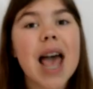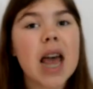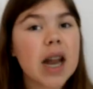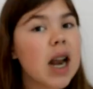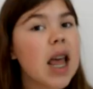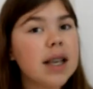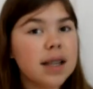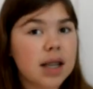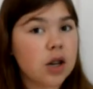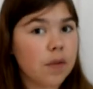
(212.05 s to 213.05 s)
and unlike
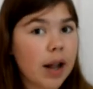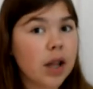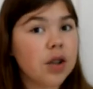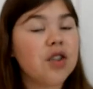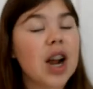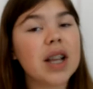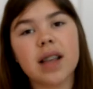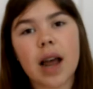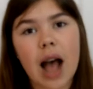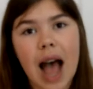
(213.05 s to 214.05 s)
Cinderella's dress
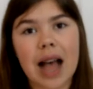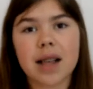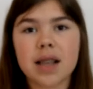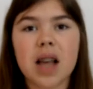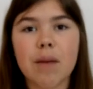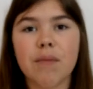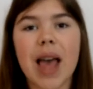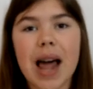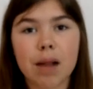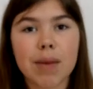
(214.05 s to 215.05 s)
that has some
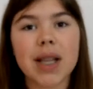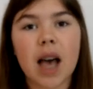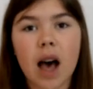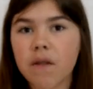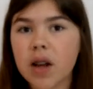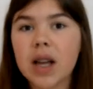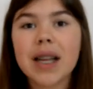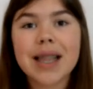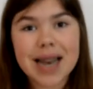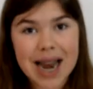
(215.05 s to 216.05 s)
elements of
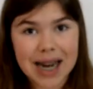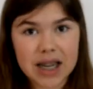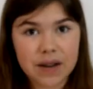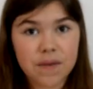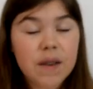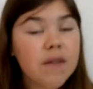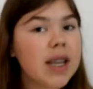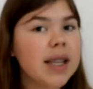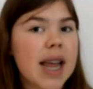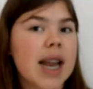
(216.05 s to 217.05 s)
the
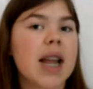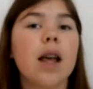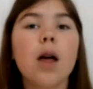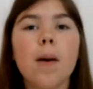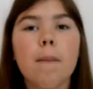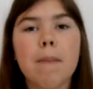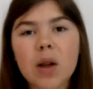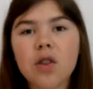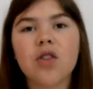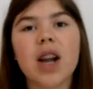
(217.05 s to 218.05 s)
1950s in it,
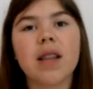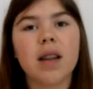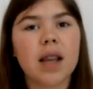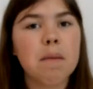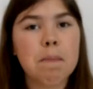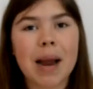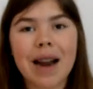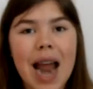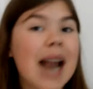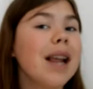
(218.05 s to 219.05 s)
Belle's dress doesn't
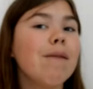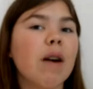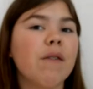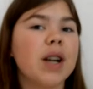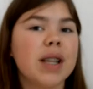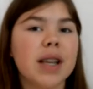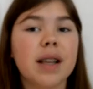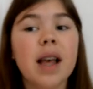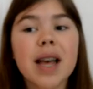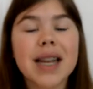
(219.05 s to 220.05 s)
bear any
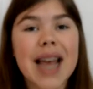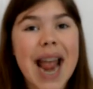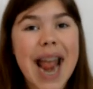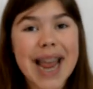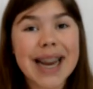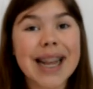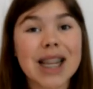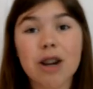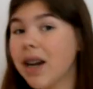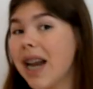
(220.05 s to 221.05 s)
references to
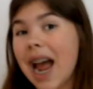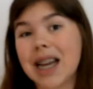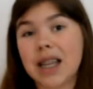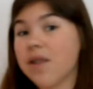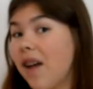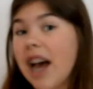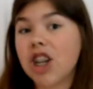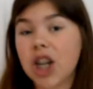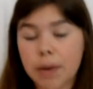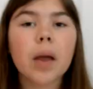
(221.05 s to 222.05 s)
80s or 90s
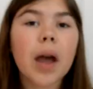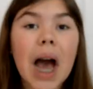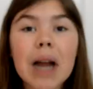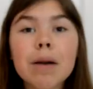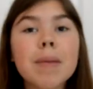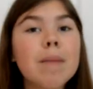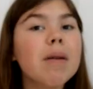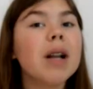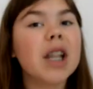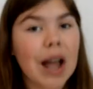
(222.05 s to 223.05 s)
fashion. I
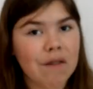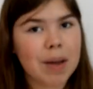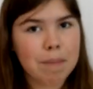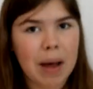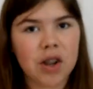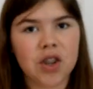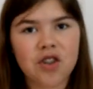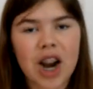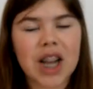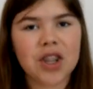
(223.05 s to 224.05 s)
remember loving Belle's
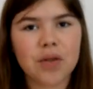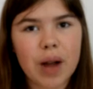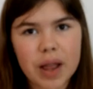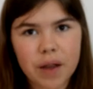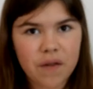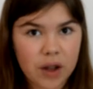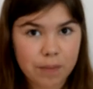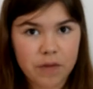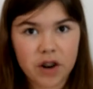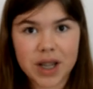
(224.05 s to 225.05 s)
dress when the
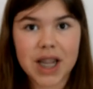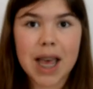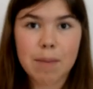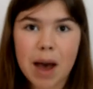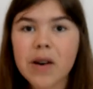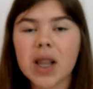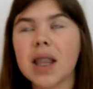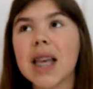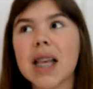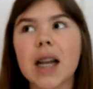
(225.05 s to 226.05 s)
film first came out and
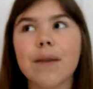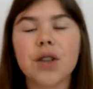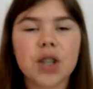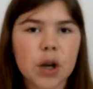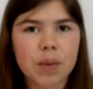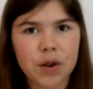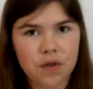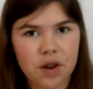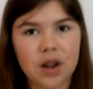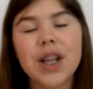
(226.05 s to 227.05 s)
thinking that it was so
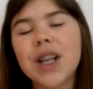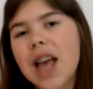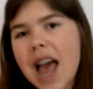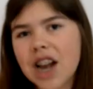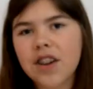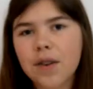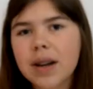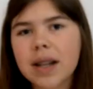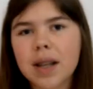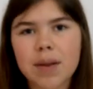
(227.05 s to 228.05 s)
beautiful, and she
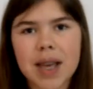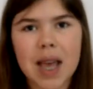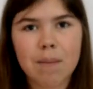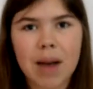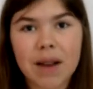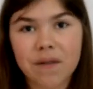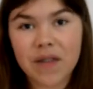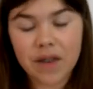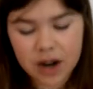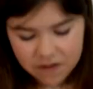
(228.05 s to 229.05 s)
quickly became my
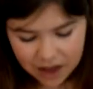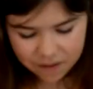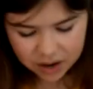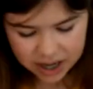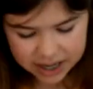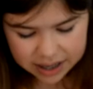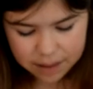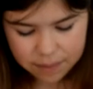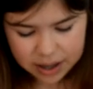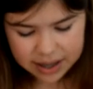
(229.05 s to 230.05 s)
favorite
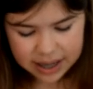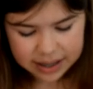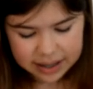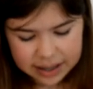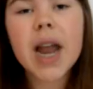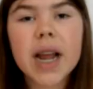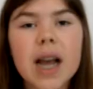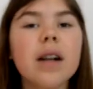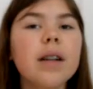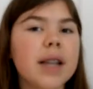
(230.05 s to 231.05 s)
Disney princess. And I
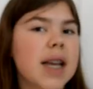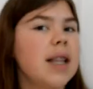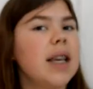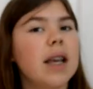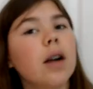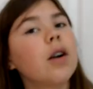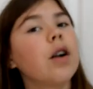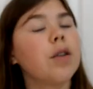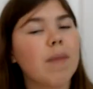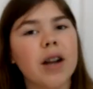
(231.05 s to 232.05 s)
understand that young
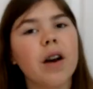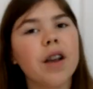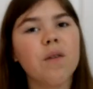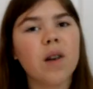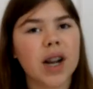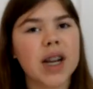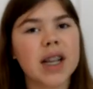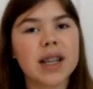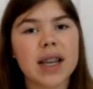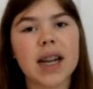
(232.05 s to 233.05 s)
girls may not have wanted
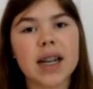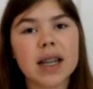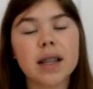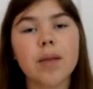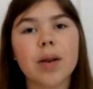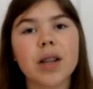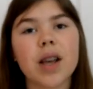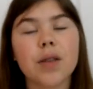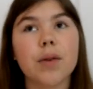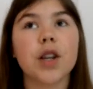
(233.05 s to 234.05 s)
to see a Disney
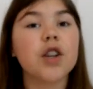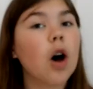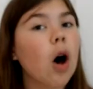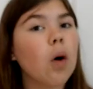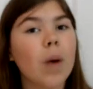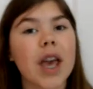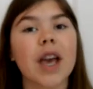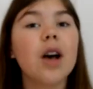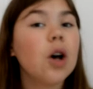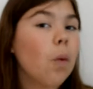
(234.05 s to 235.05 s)
princess with a tall
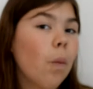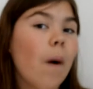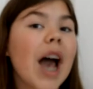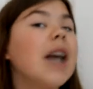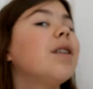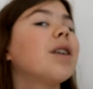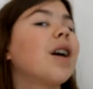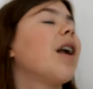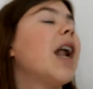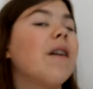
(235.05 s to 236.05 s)
wig, wide
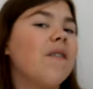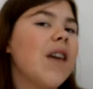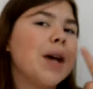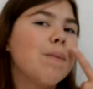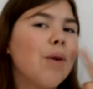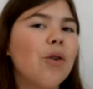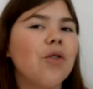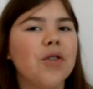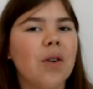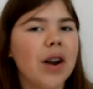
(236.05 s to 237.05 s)
skirt, and a fake
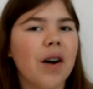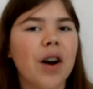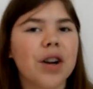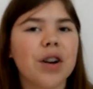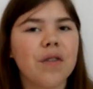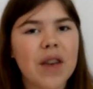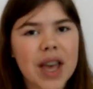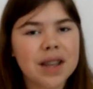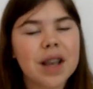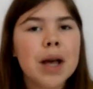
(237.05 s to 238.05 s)
mole drawn on her
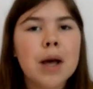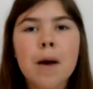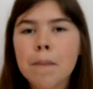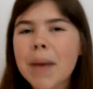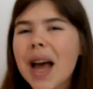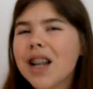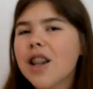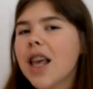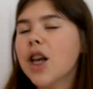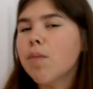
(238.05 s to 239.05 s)
face, but
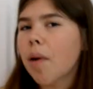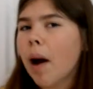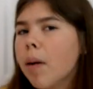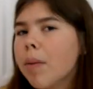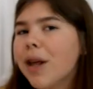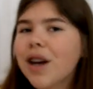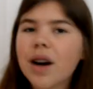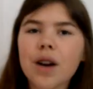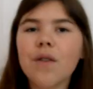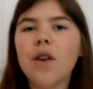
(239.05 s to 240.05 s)
they probably could have